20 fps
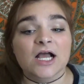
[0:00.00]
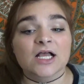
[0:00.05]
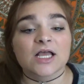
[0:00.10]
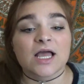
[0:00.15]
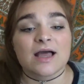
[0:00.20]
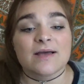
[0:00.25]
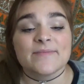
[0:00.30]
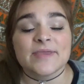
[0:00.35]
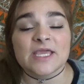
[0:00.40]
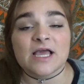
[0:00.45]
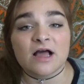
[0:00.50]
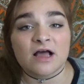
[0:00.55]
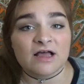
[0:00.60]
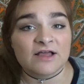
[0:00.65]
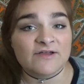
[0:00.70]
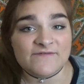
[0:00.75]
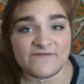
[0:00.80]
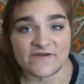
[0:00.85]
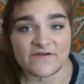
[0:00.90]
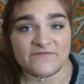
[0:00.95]
coming
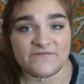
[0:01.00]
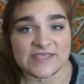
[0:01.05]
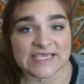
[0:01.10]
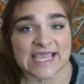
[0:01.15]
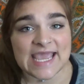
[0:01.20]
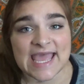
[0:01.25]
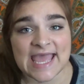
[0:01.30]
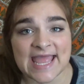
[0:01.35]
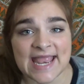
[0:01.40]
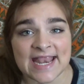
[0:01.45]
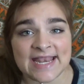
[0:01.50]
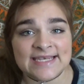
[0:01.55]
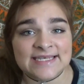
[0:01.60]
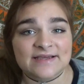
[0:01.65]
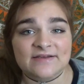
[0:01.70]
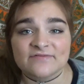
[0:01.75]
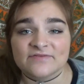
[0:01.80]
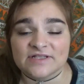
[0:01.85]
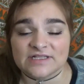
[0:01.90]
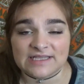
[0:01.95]
off of the end
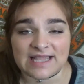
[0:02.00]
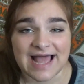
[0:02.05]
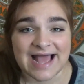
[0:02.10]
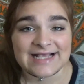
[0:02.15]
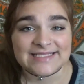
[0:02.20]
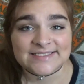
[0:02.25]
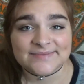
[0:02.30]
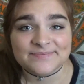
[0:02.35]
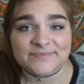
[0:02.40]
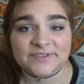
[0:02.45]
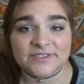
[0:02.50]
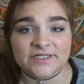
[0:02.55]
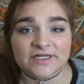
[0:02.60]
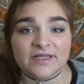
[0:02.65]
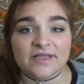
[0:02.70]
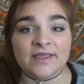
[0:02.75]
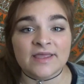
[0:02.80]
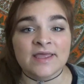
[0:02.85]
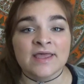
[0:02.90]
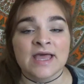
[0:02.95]
of the last book,